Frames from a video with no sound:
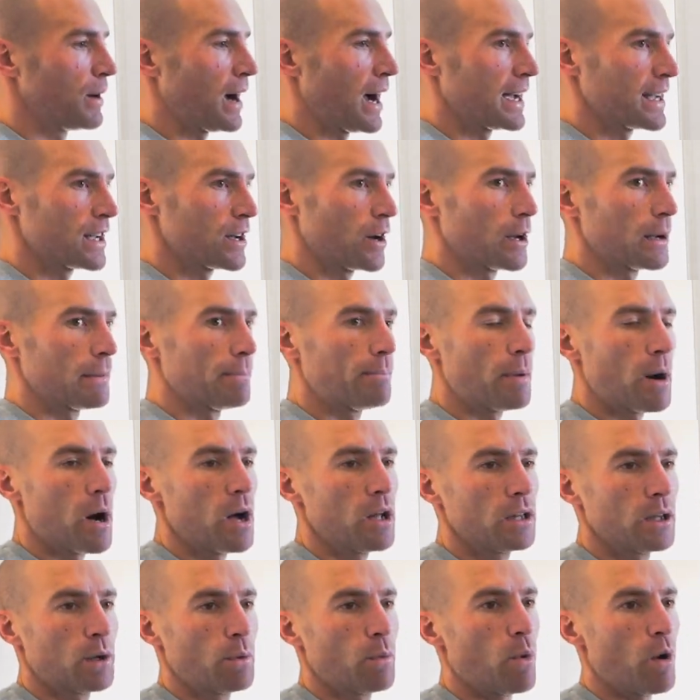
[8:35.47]
I got a
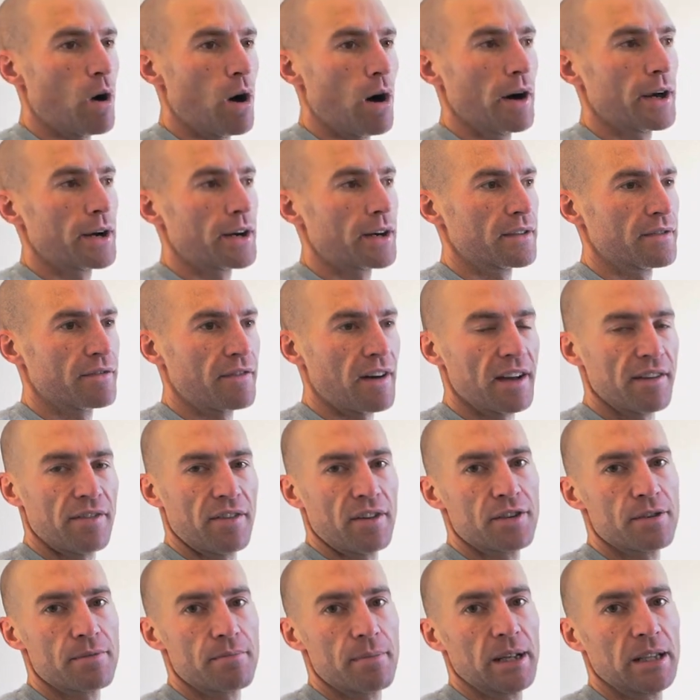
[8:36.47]
bottle of water,
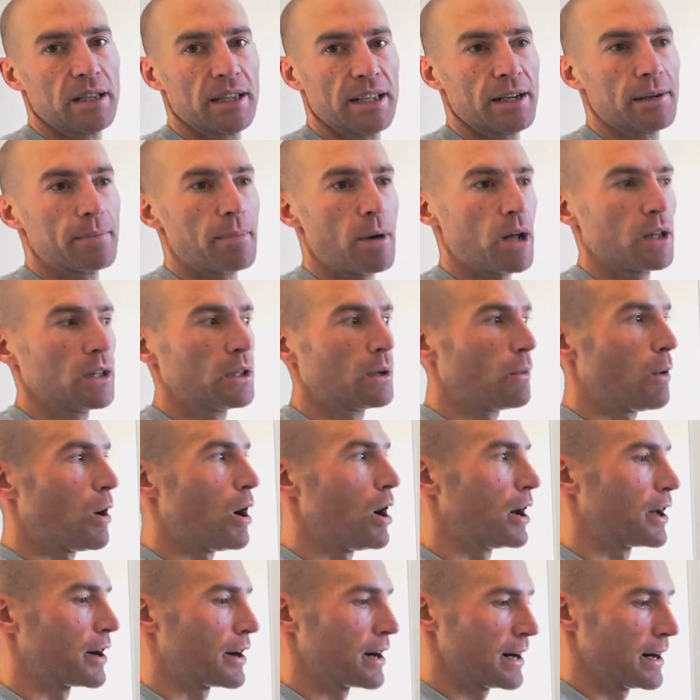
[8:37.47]
500 milliliter bottle of
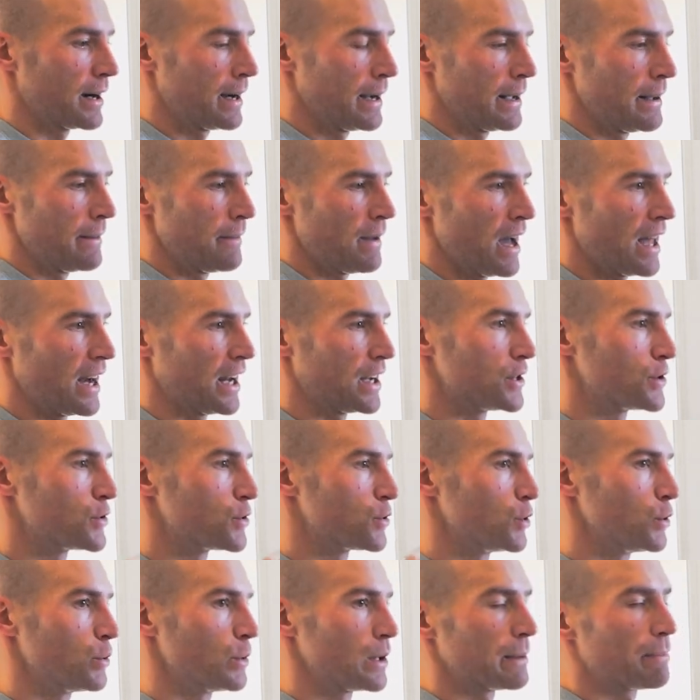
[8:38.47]
water, and I
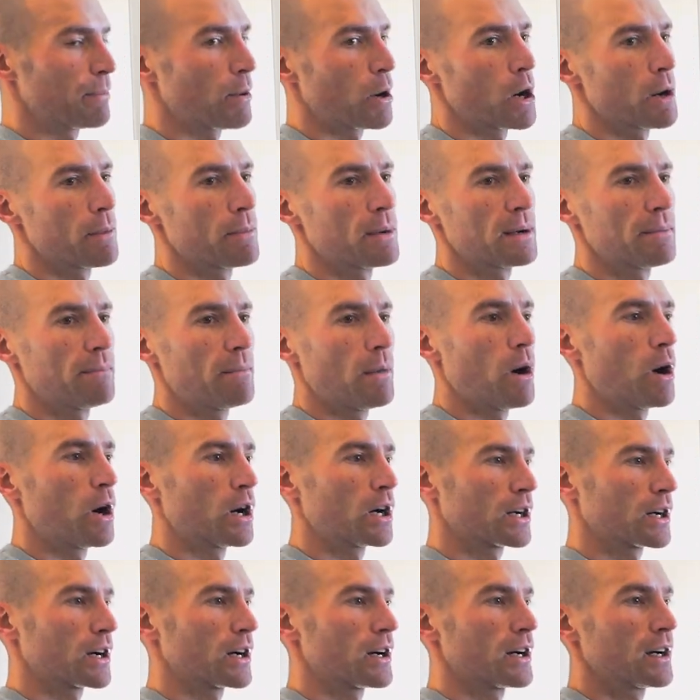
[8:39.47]
drew with a permanent
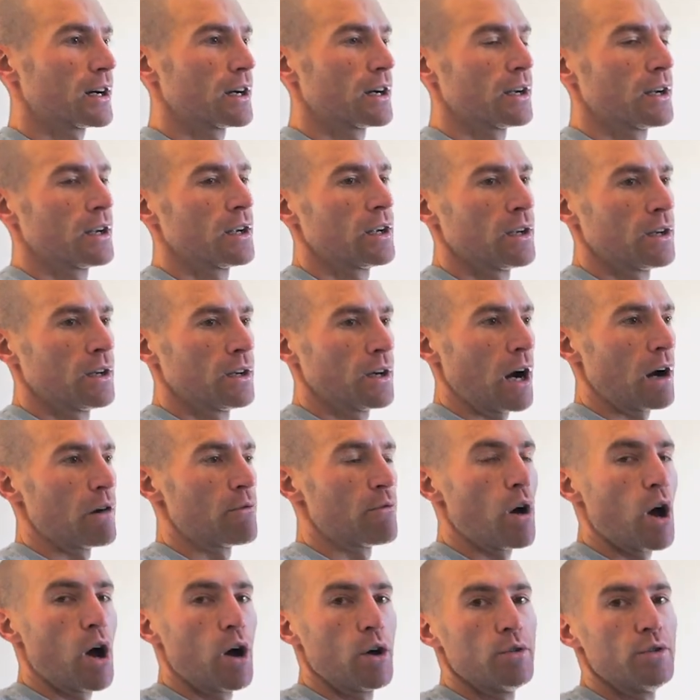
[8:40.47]
marker
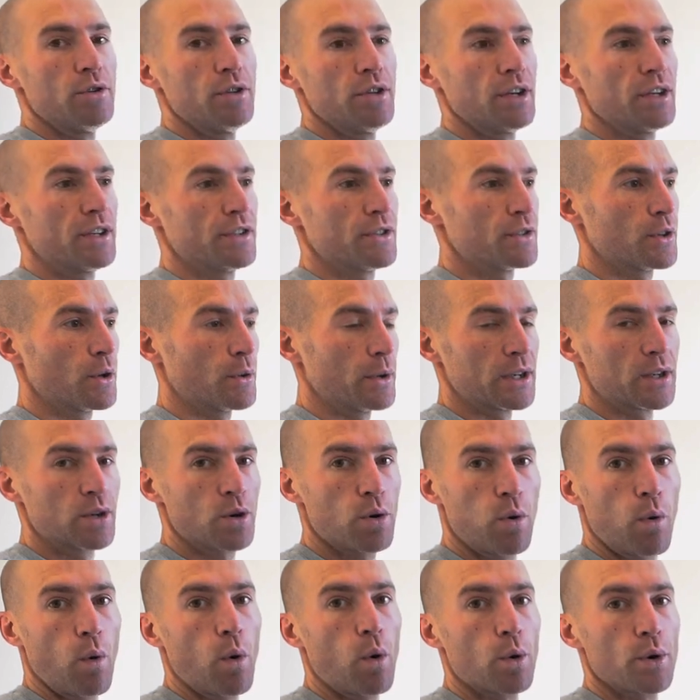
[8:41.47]
around it, so in
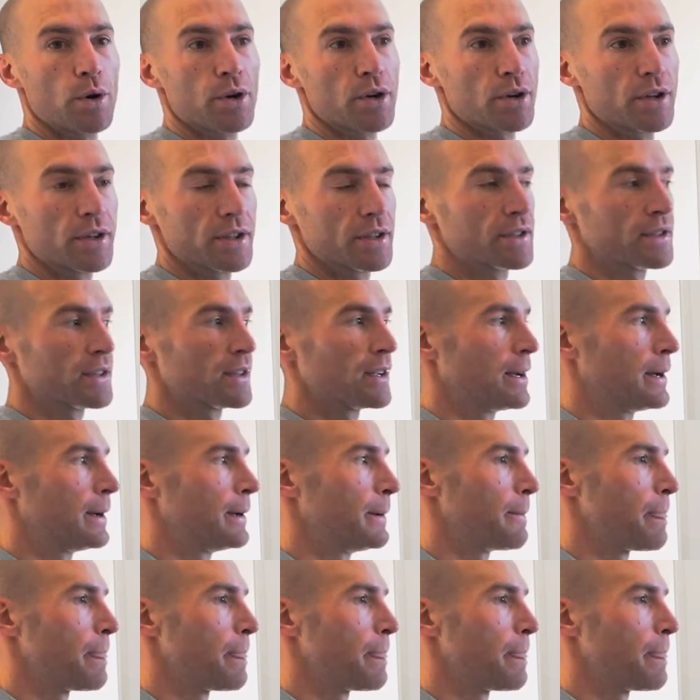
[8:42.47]
quarters,